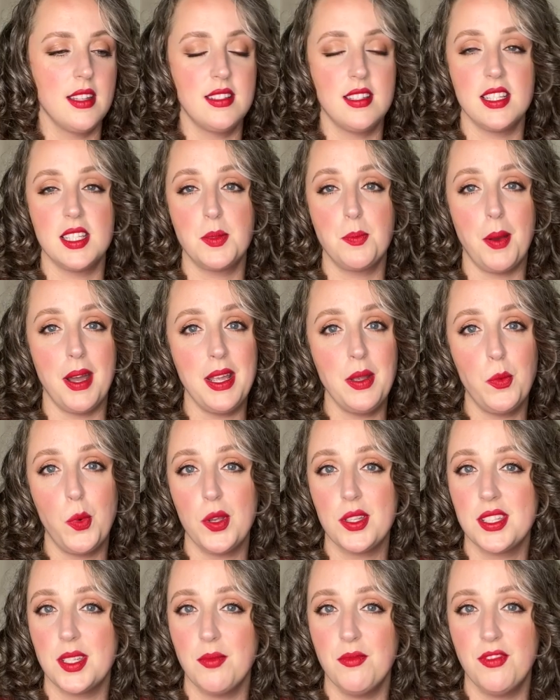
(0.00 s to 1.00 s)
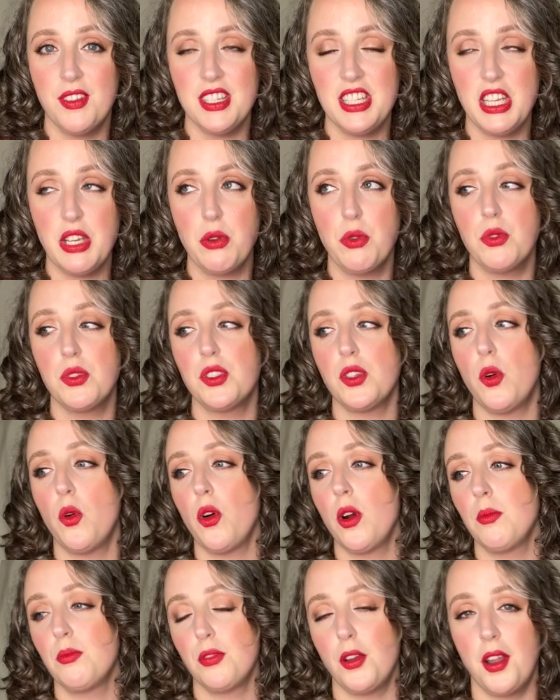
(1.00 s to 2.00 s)
Despite what some videos
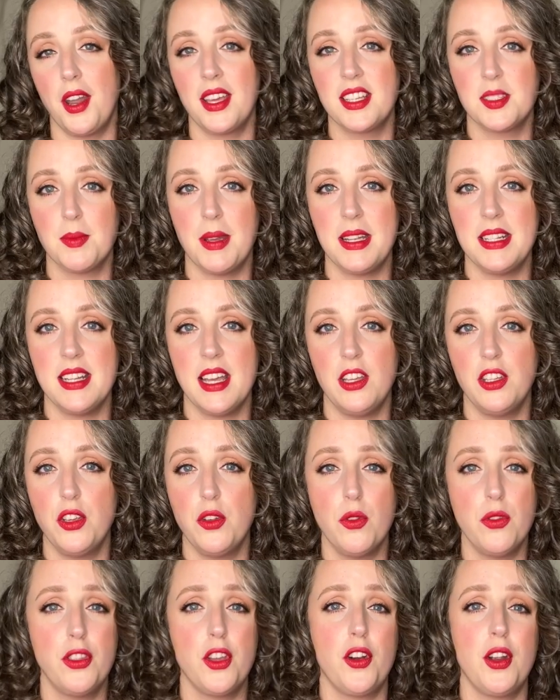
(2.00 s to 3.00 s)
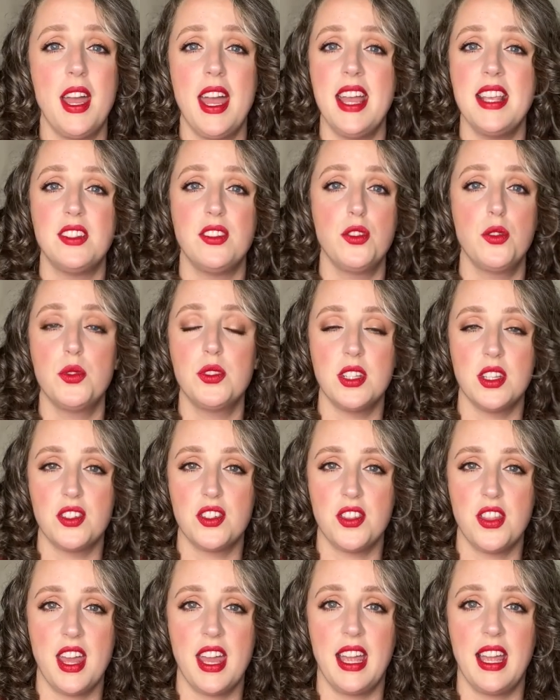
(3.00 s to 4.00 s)
or products might tell you, there is no such
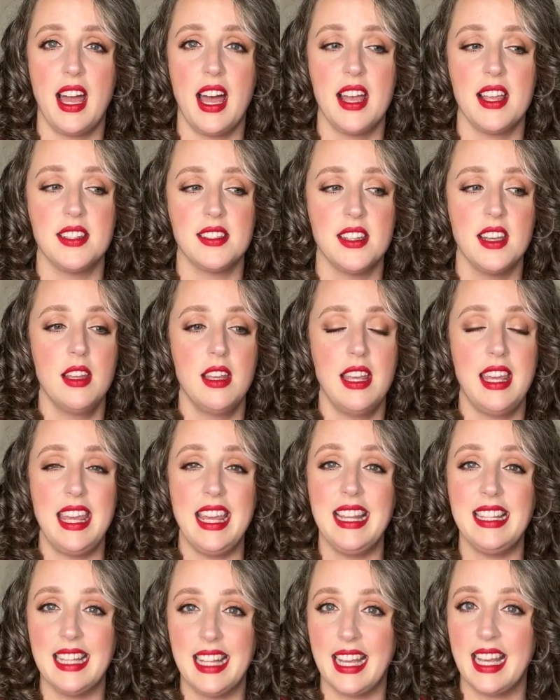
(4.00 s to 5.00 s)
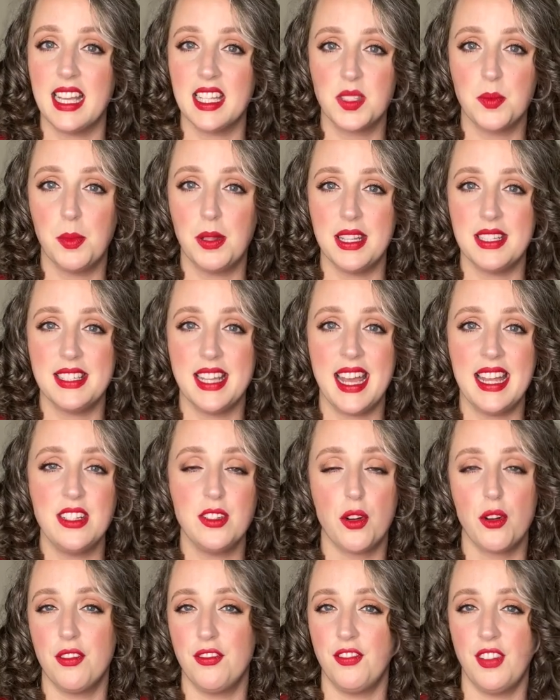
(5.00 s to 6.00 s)
thing as healing a split end
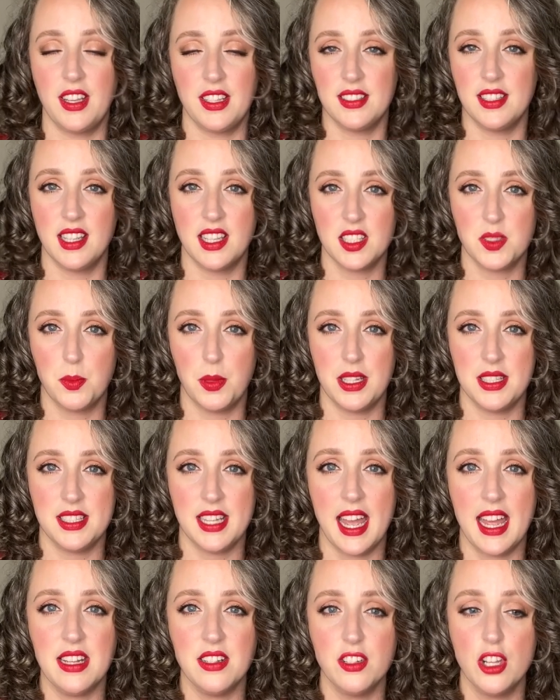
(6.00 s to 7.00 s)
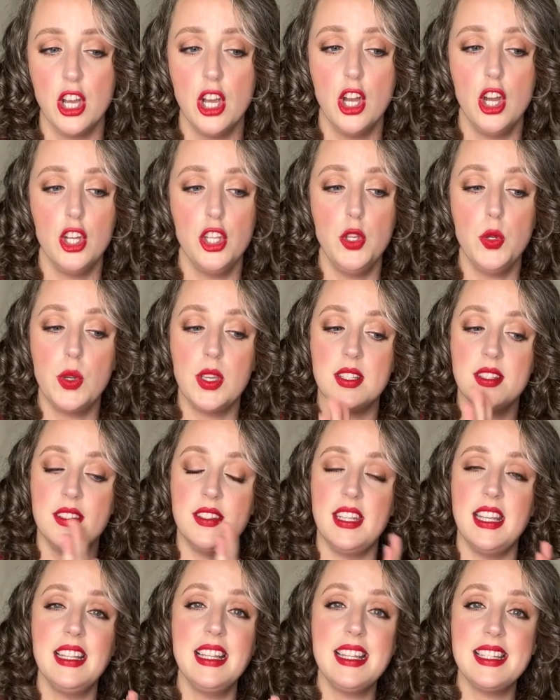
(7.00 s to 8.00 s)
or fixing a split end. You can
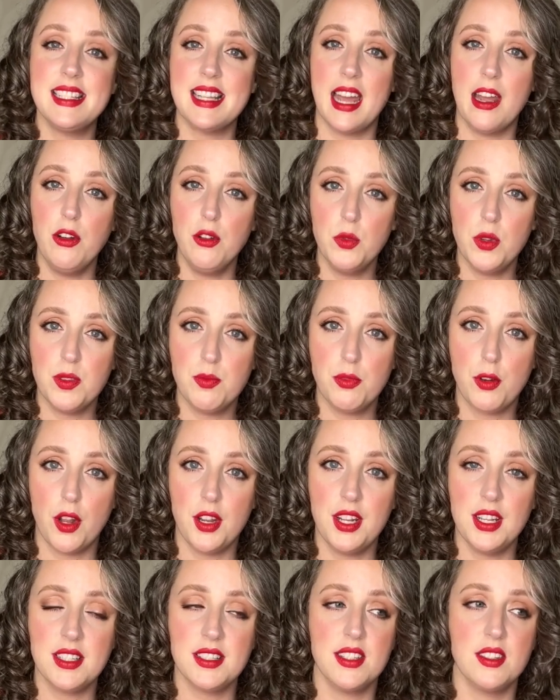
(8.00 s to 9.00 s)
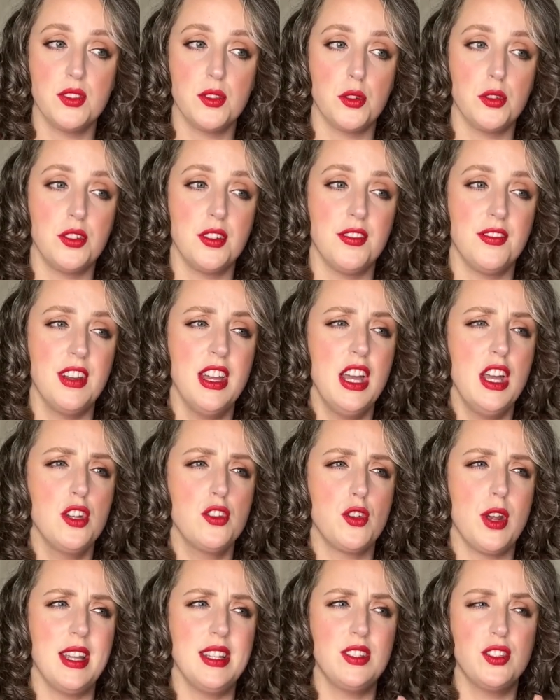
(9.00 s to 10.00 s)
seal it down with products and sort of
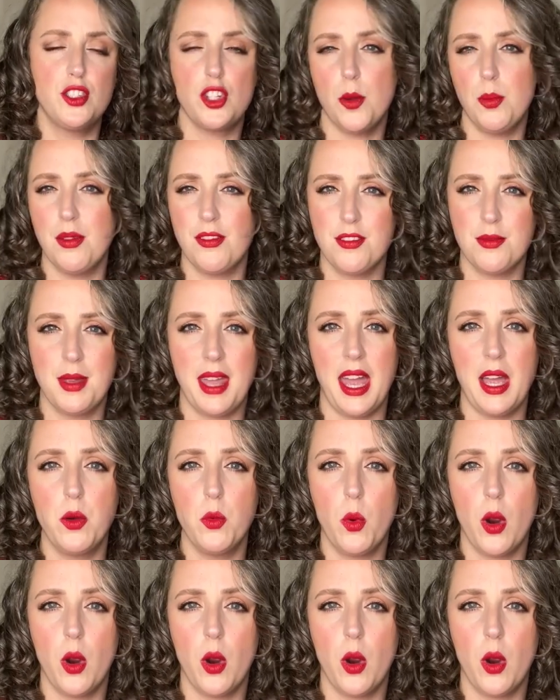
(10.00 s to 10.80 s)
try and stop it from getting